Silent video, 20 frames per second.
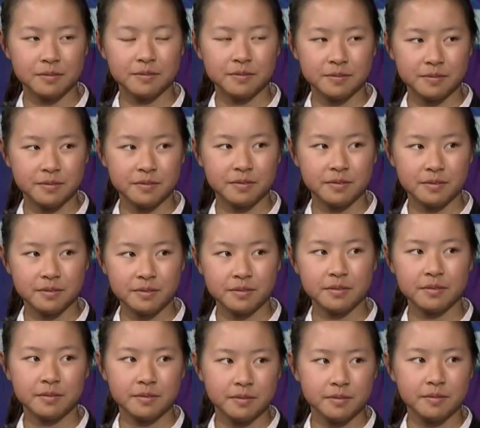That makes sense, and
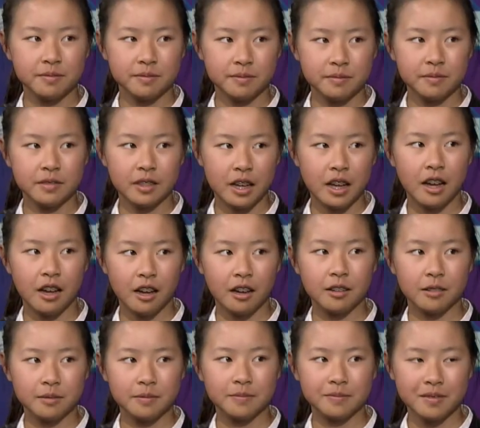that fits in
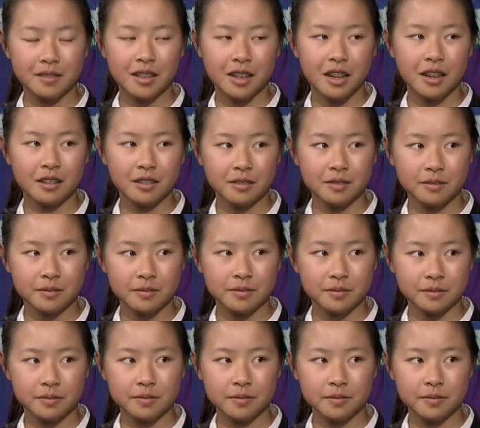with your project, right?